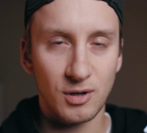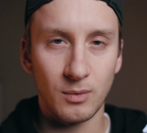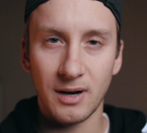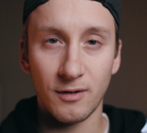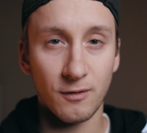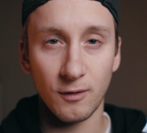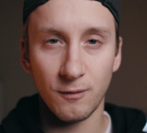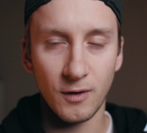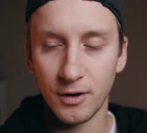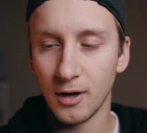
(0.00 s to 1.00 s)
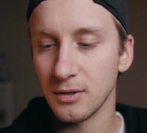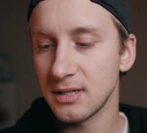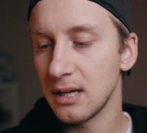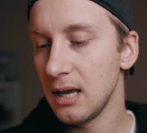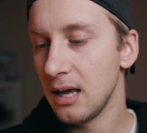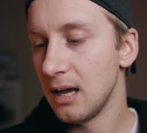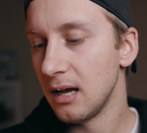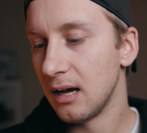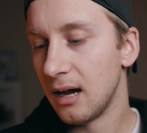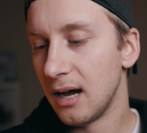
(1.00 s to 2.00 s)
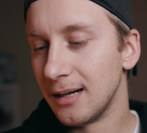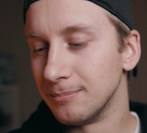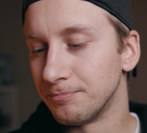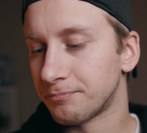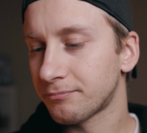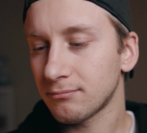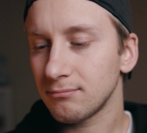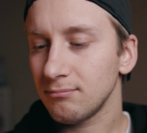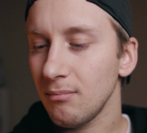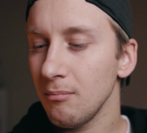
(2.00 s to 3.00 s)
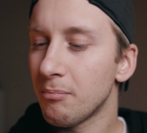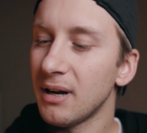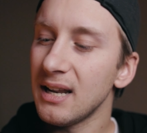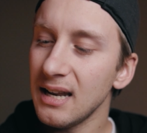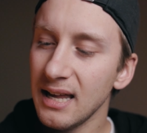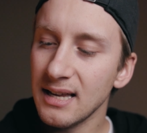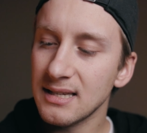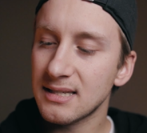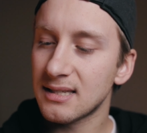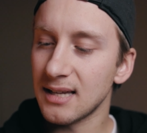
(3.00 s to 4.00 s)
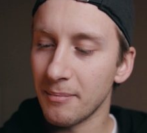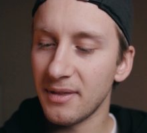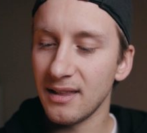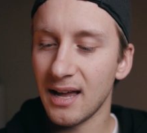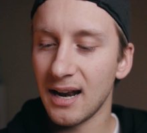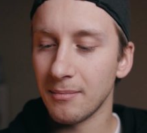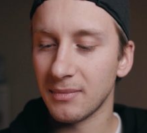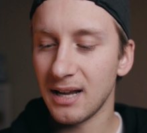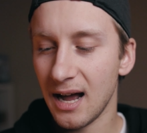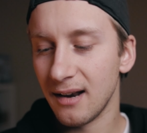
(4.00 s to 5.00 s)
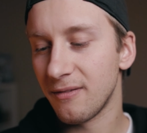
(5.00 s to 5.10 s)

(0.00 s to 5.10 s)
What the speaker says: or whatever for photos. But it is something that I'm kind of